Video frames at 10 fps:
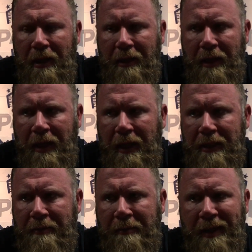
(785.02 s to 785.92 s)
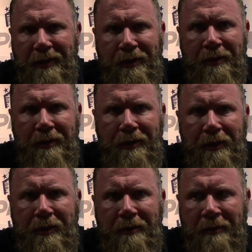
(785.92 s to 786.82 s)
and then I let some of my students
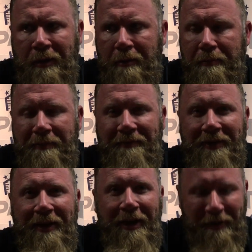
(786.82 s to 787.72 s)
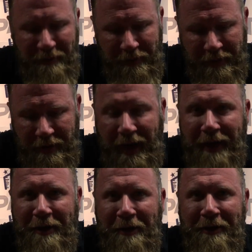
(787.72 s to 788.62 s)
use it when their when their high
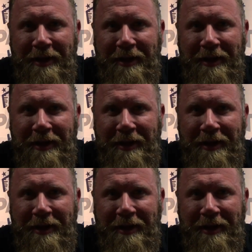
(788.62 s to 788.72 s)
dollar